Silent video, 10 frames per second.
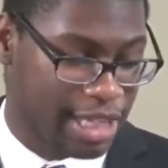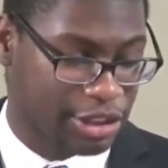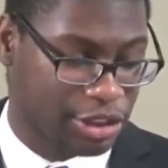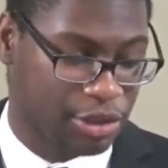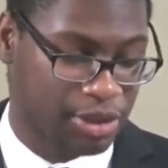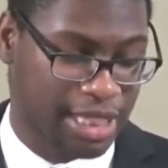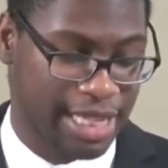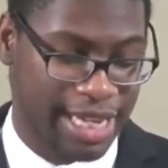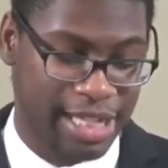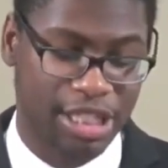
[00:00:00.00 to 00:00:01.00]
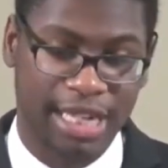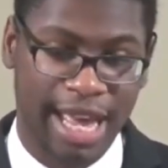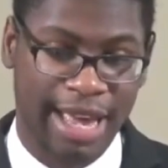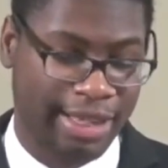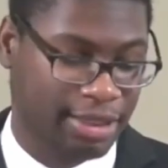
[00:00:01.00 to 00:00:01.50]
It's choosing each
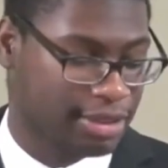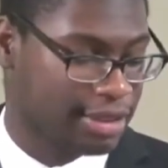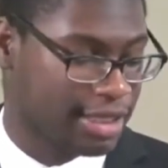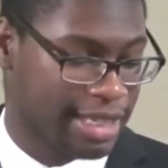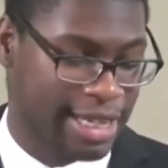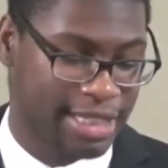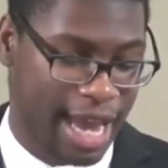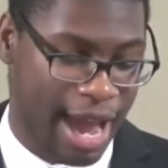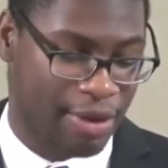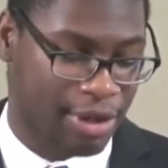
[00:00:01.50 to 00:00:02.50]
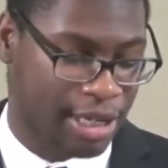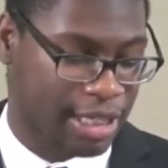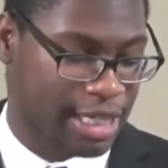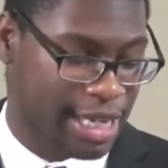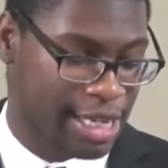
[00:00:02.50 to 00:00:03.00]
day, each
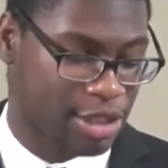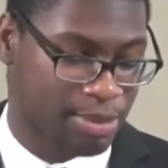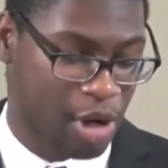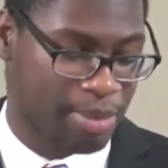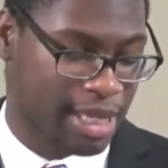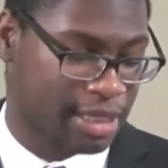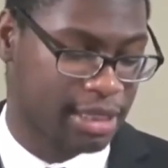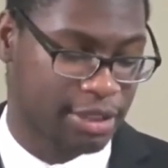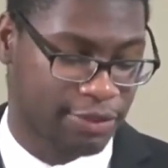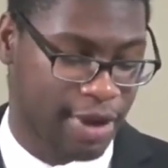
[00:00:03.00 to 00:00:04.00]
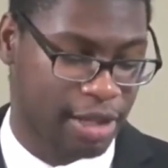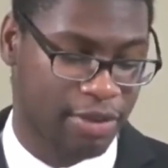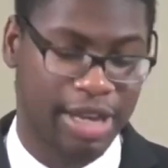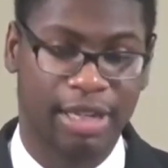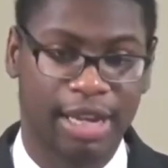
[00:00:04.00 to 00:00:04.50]
hour, each moment to
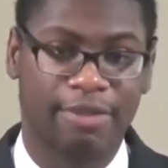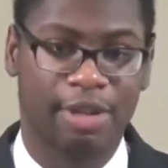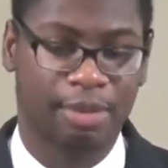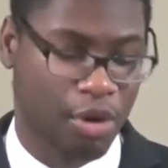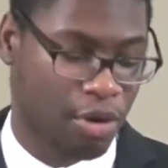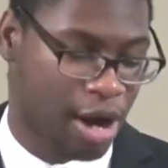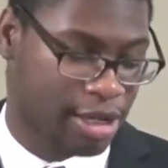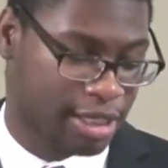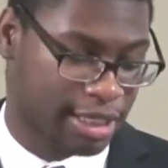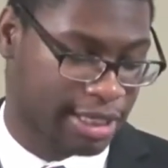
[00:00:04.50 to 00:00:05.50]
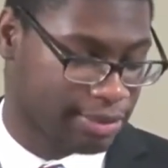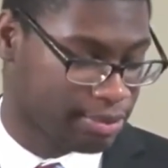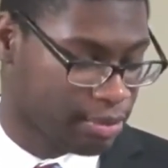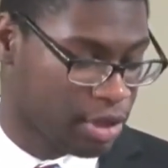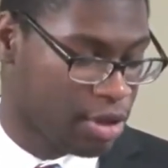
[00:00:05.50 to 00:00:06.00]
follow and love him wholeheartedly,
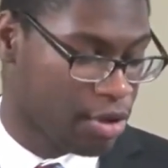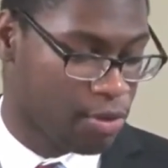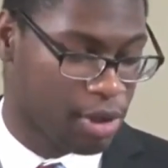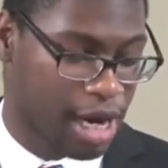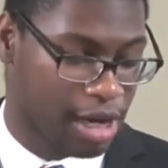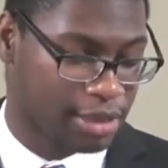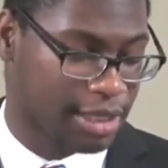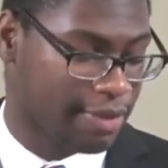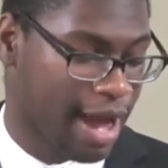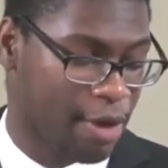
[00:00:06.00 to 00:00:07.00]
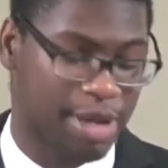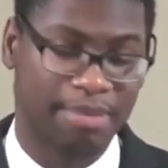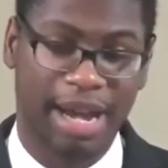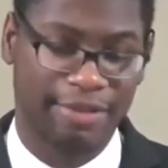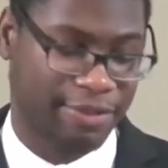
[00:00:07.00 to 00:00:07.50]
regardless of how
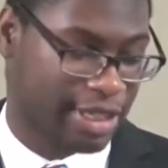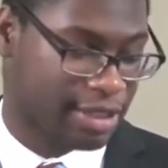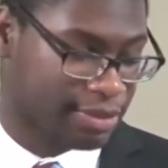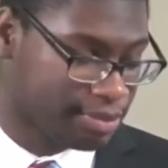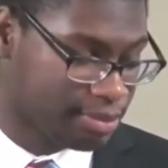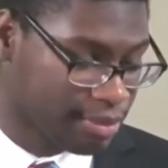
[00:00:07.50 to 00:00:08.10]
we might feel.